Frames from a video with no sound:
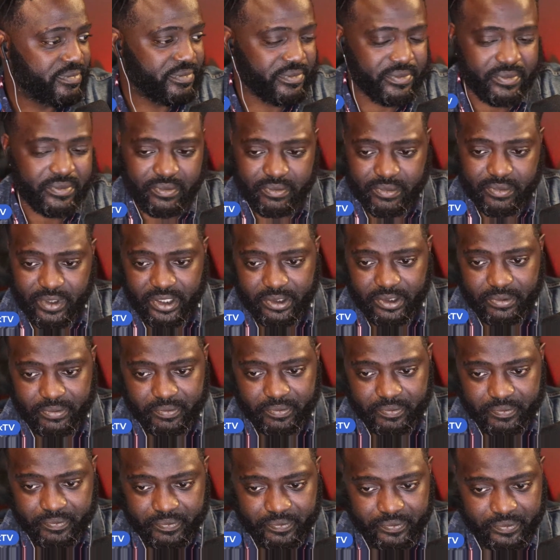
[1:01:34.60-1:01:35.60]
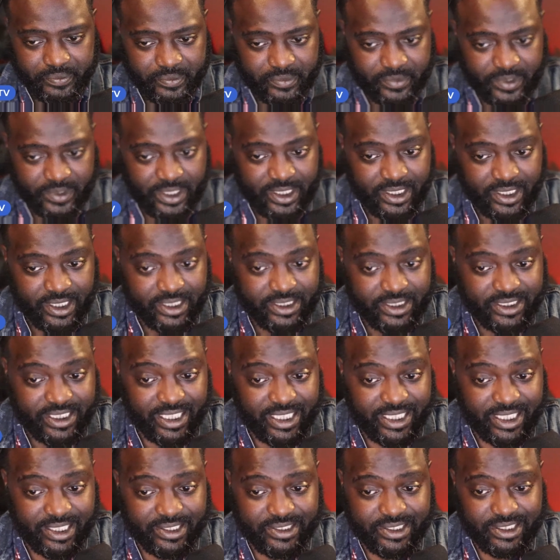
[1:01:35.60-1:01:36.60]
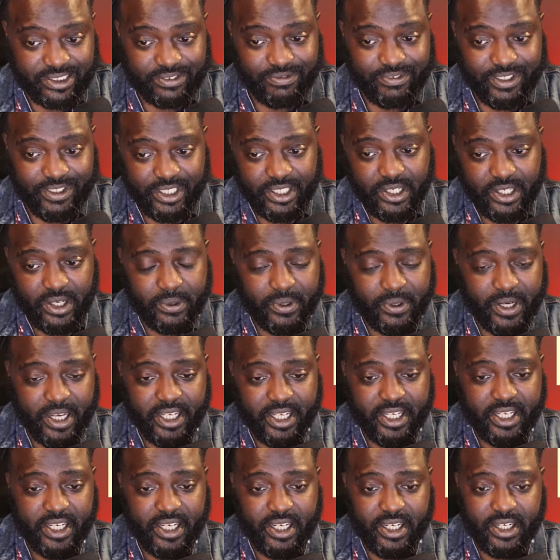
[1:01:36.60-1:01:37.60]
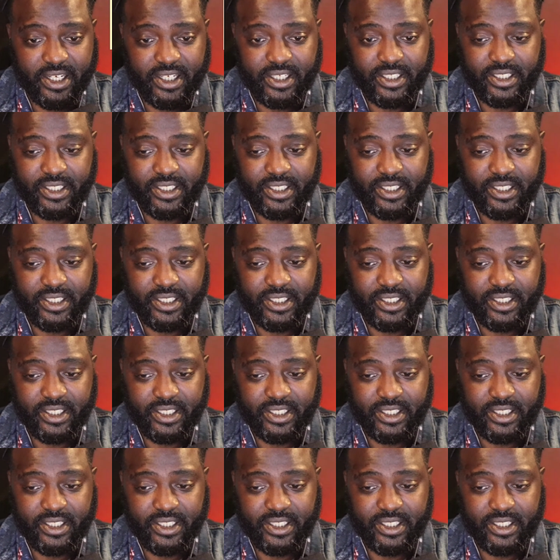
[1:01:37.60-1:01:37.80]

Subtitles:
but check out this video right here.